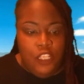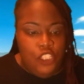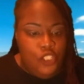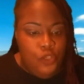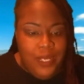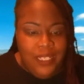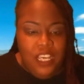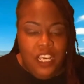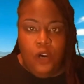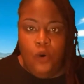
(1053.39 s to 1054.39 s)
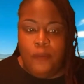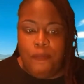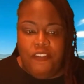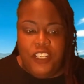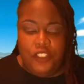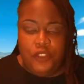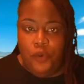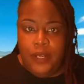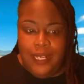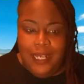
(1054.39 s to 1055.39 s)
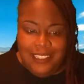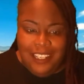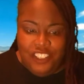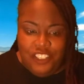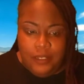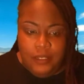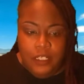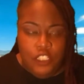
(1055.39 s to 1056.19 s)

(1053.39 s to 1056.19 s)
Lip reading: Join a professional organization.